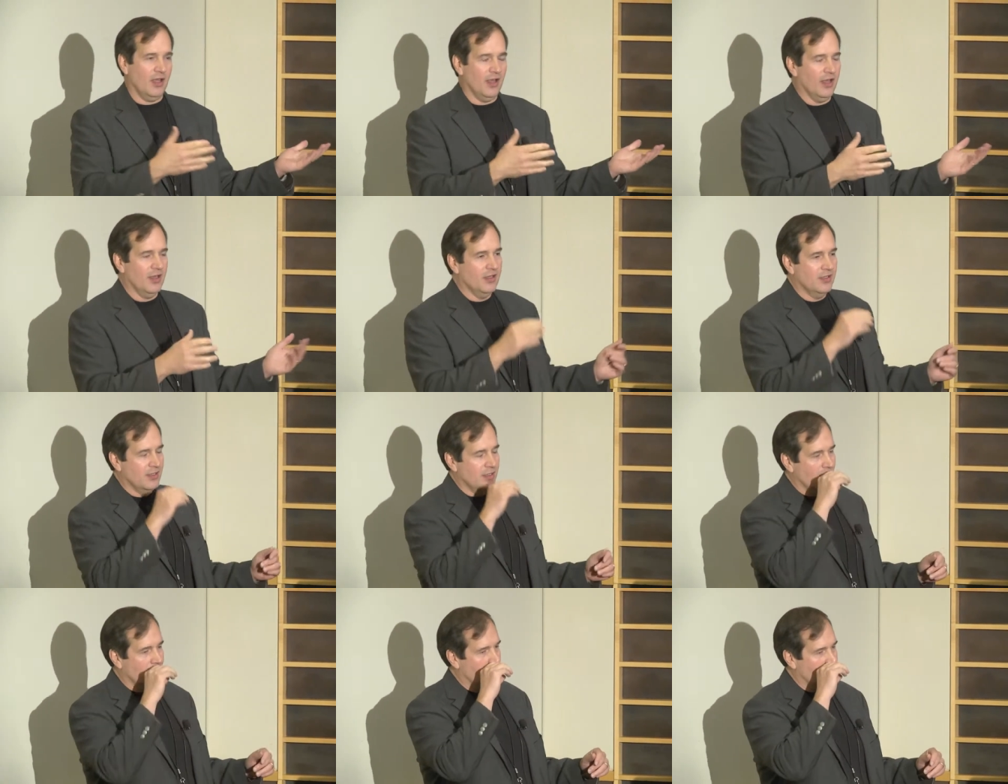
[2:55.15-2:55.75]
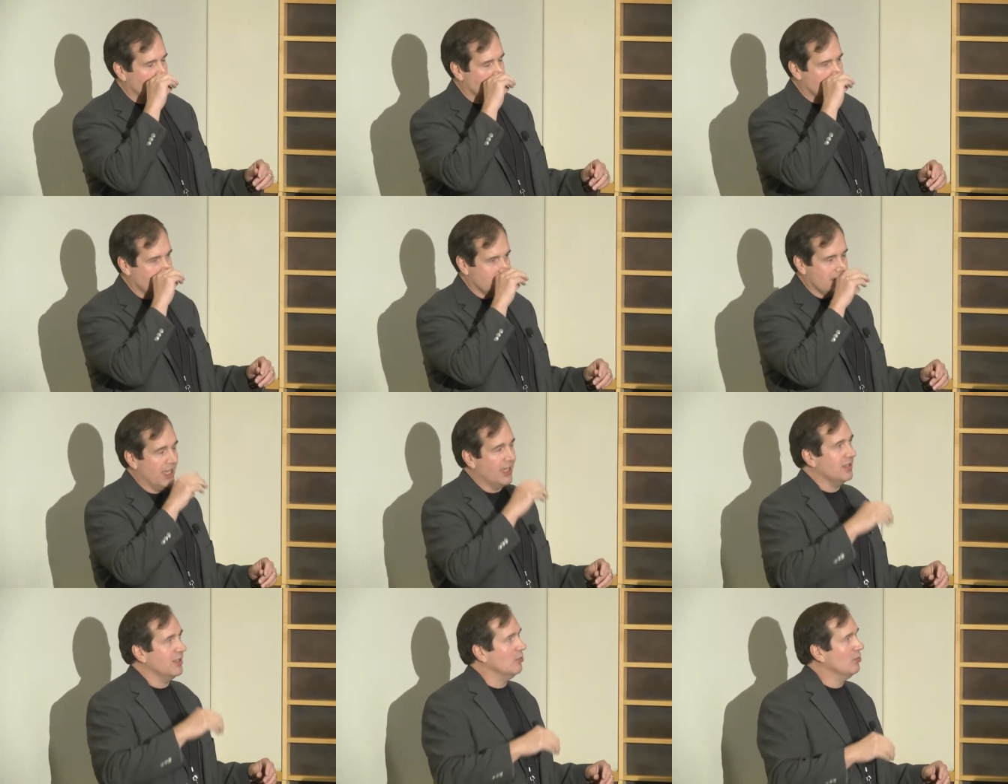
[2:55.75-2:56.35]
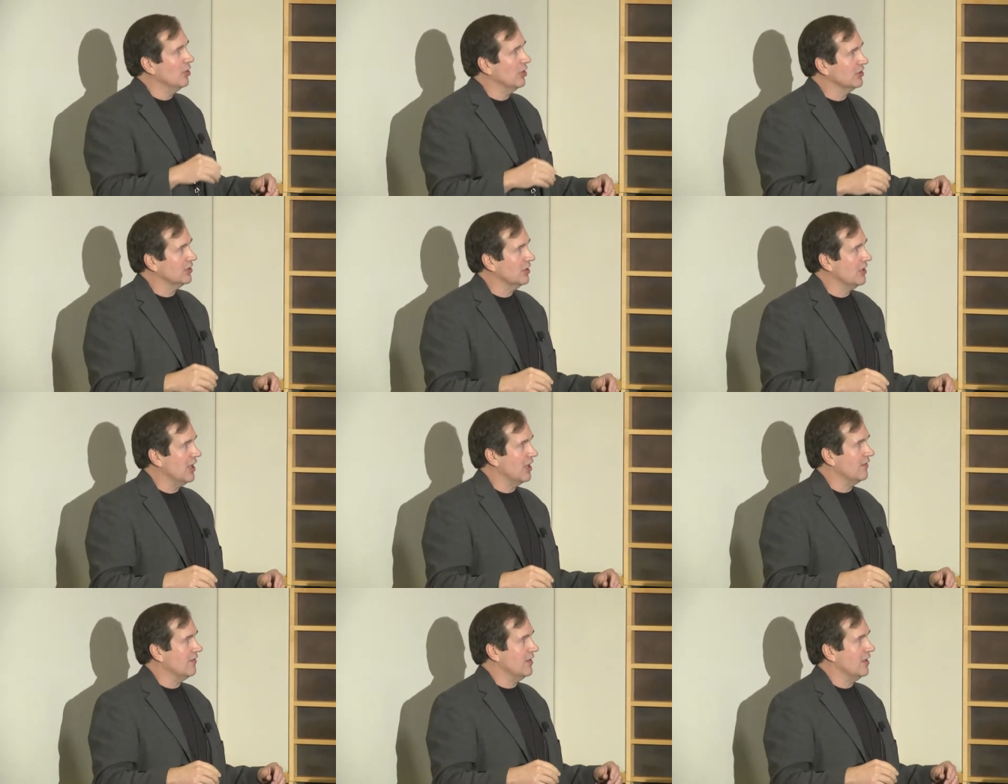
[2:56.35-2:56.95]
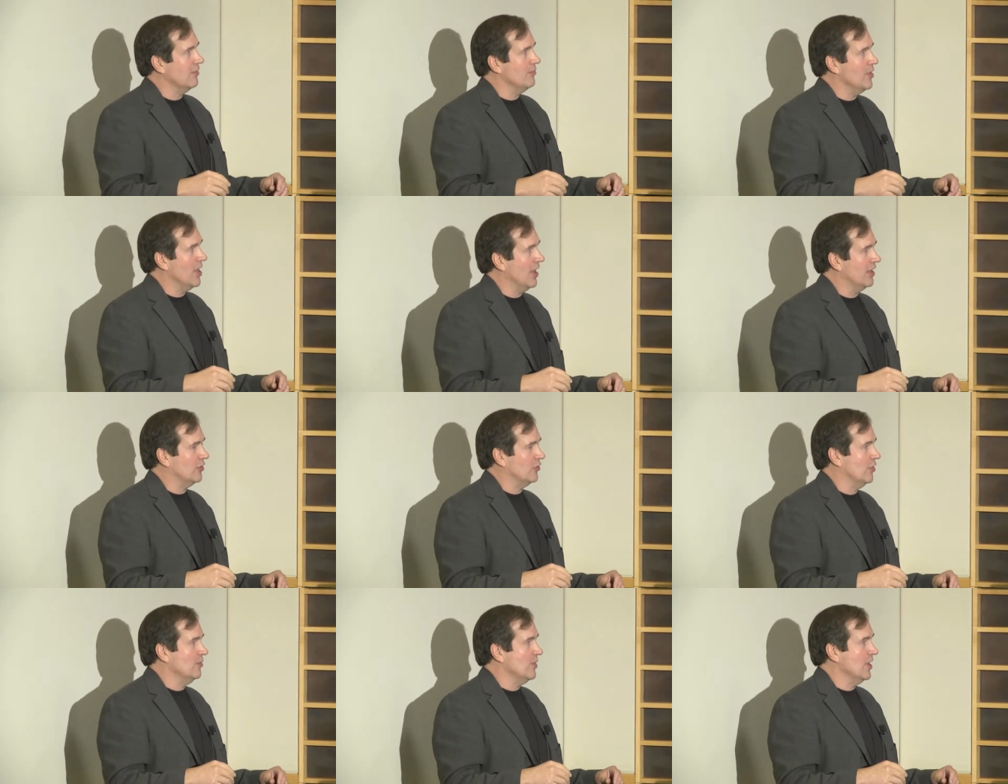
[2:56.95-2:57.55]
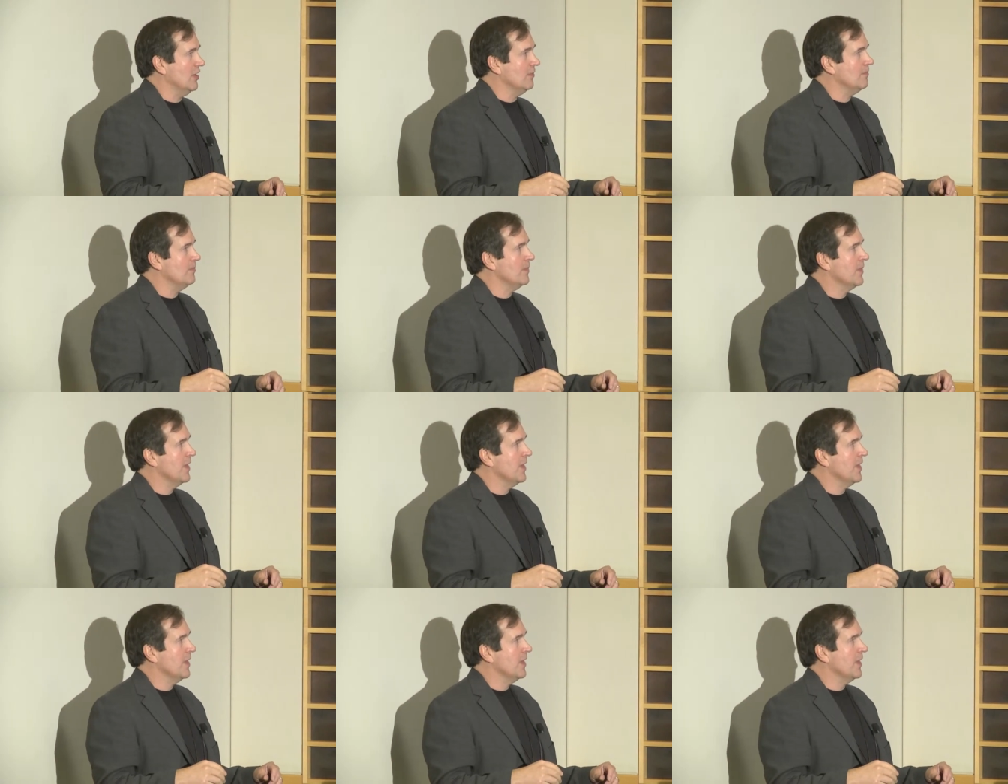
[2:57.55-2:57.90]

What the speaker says: had designed and built a lot of them at Crimnet.